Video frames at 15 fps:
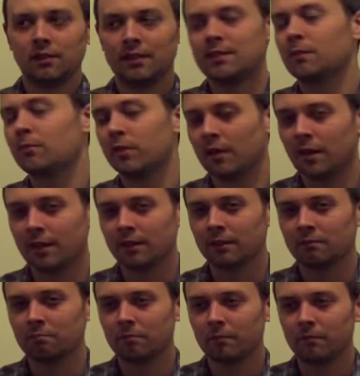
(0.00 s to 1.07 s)
it's something
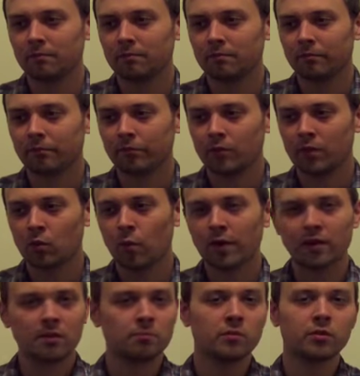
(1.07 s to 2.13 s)
I
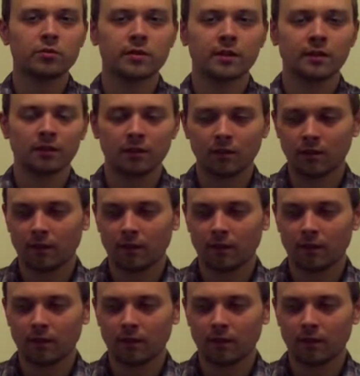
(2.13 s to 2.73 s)
equated to music.